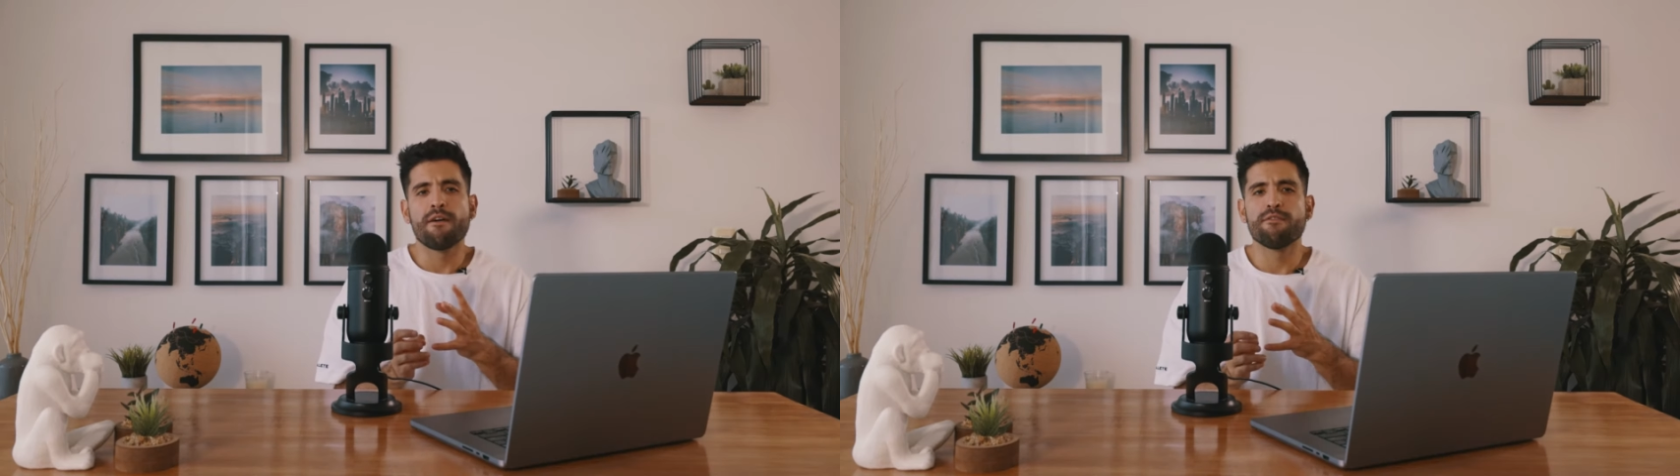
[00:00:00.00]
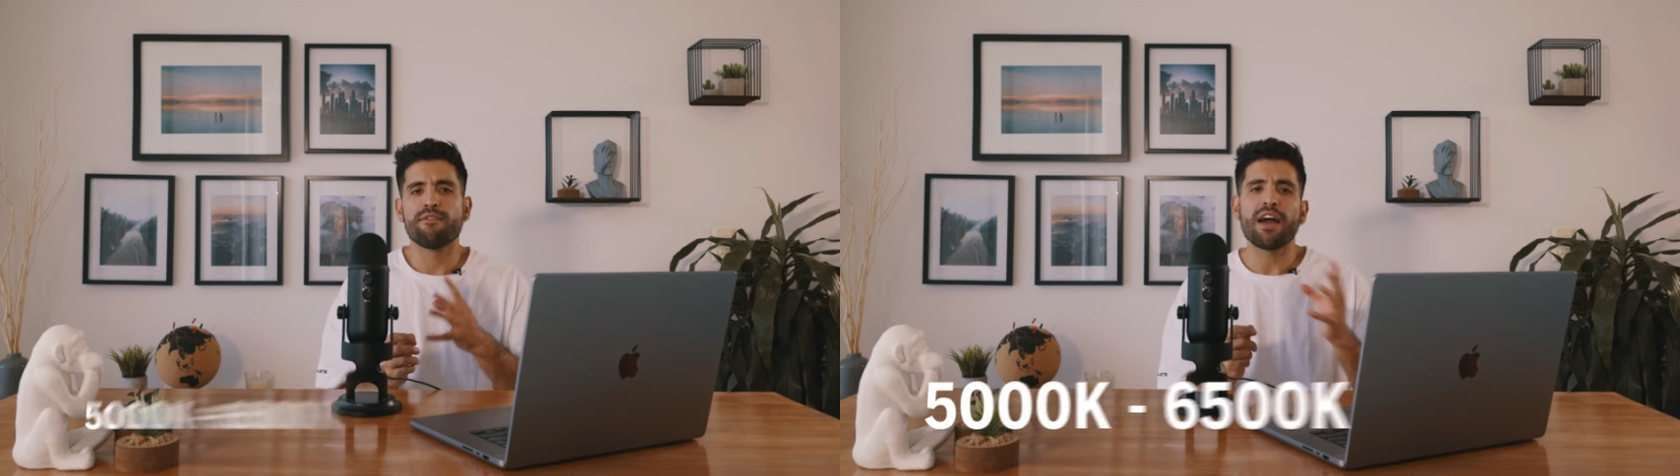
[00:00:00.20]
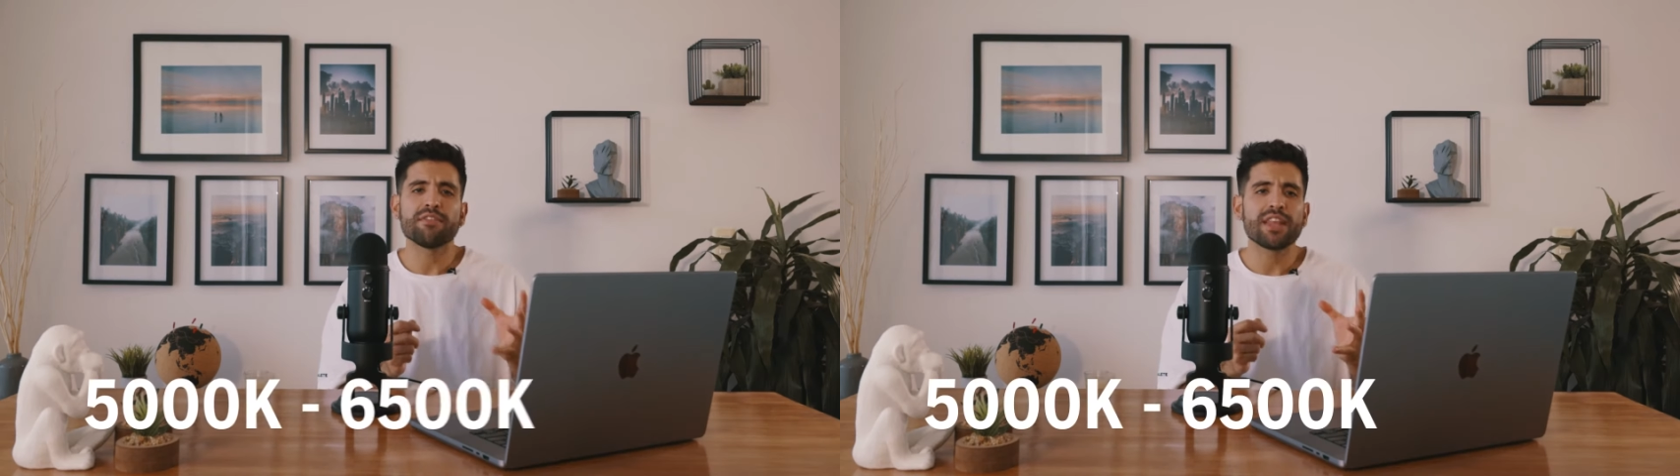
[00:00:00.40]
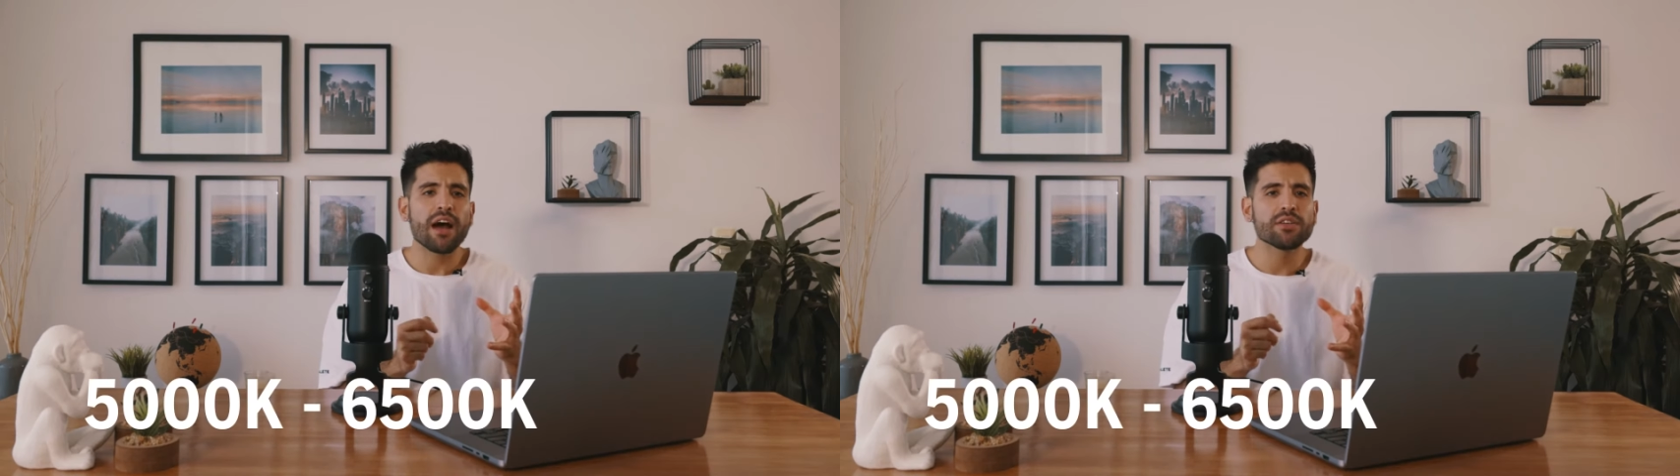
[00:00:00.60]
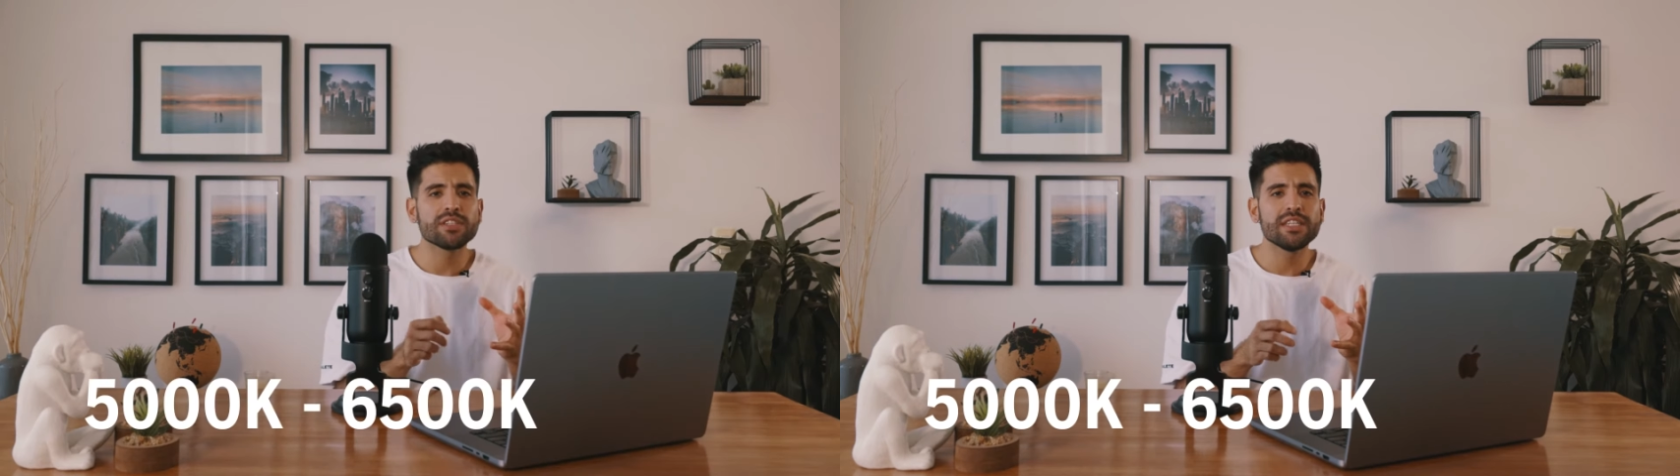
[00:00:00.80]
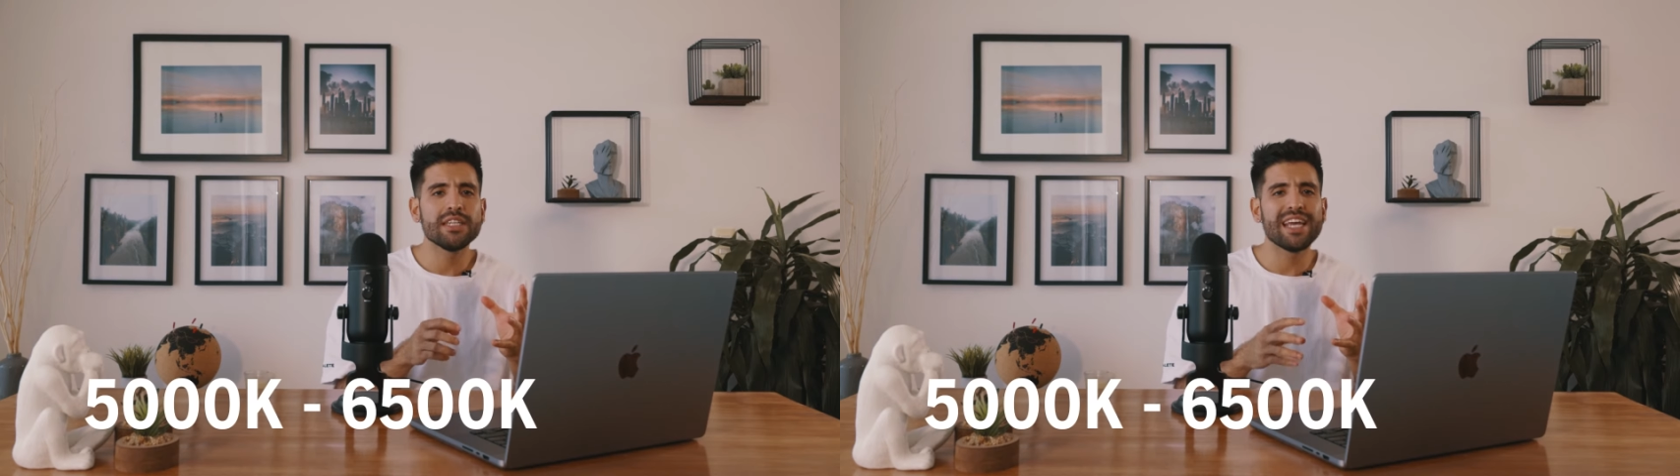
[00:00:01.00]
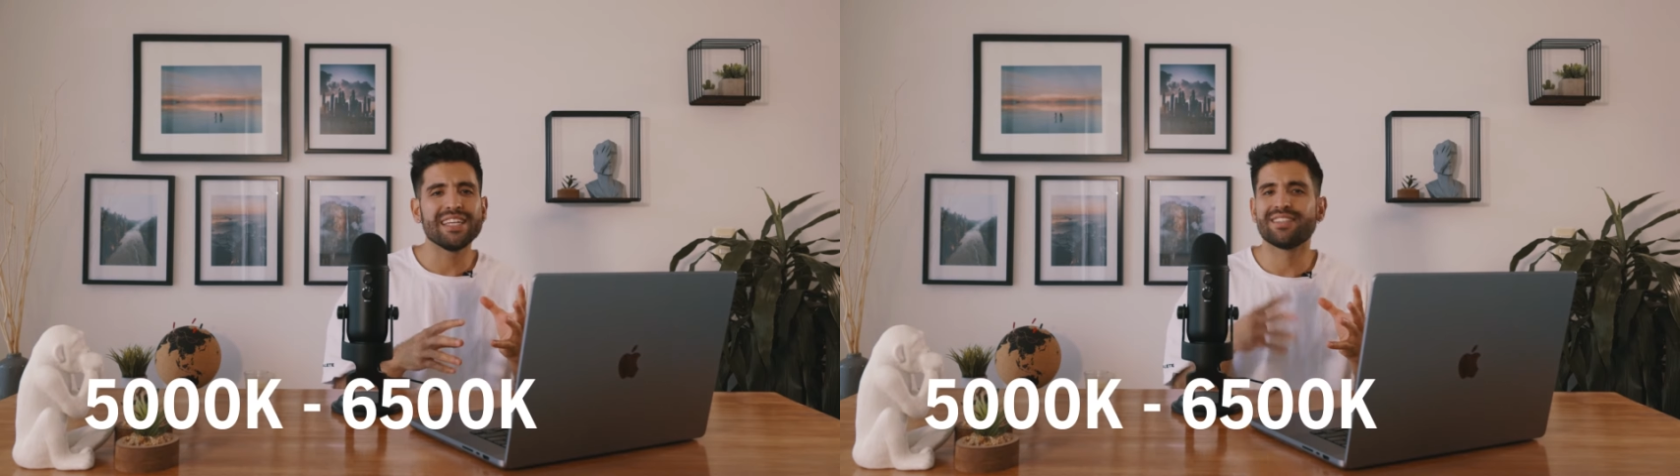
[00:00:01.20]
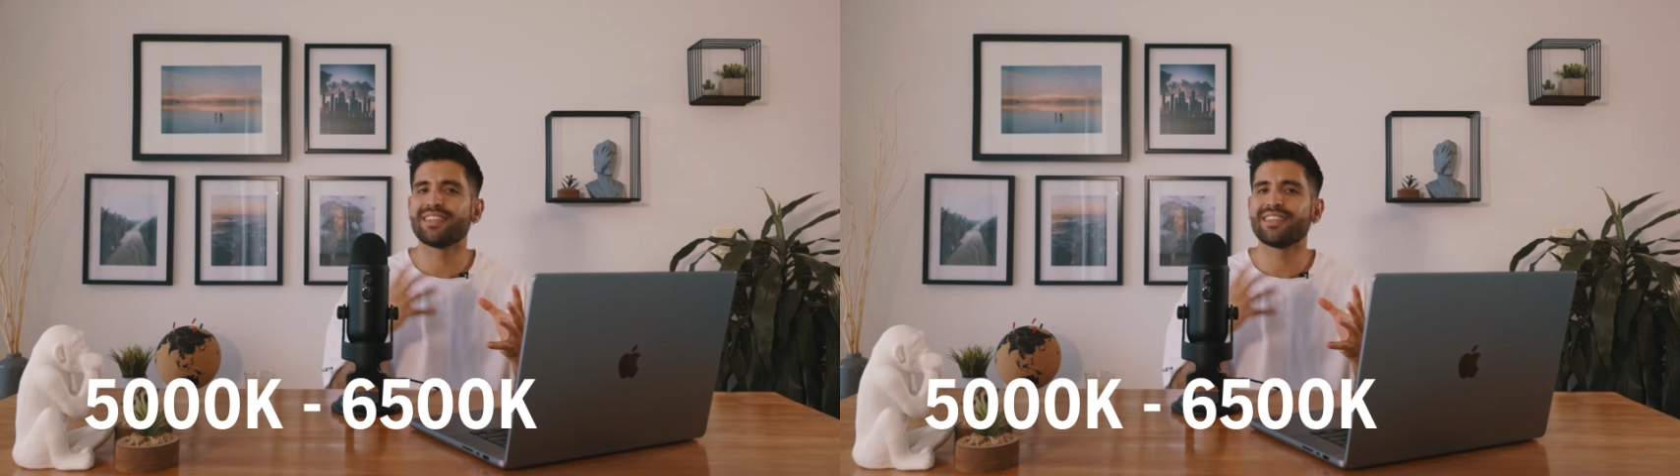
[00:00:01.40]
5,000 and